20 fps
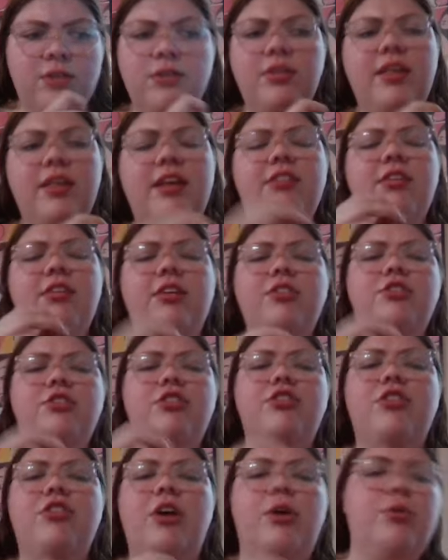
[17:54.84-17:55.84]
So these aren't
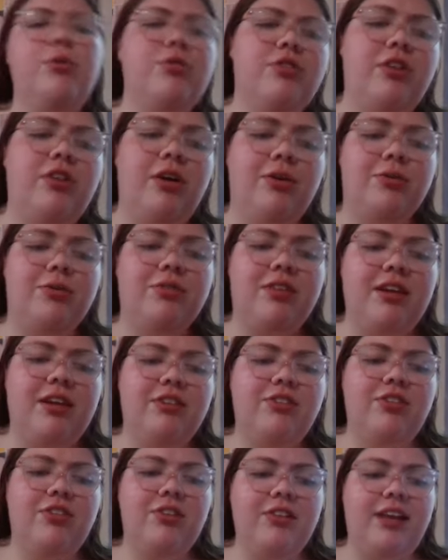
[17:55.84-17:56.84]
just ghost ghosts.
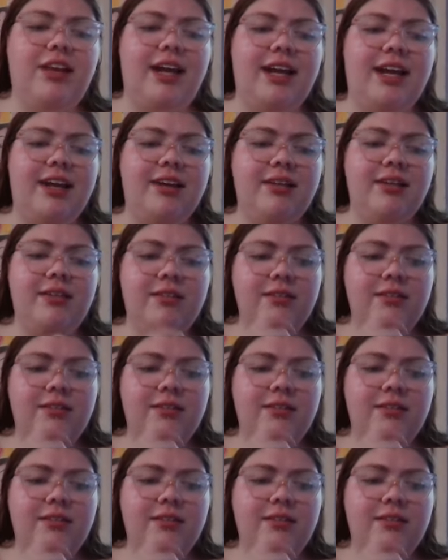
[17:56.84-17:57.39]
These are like...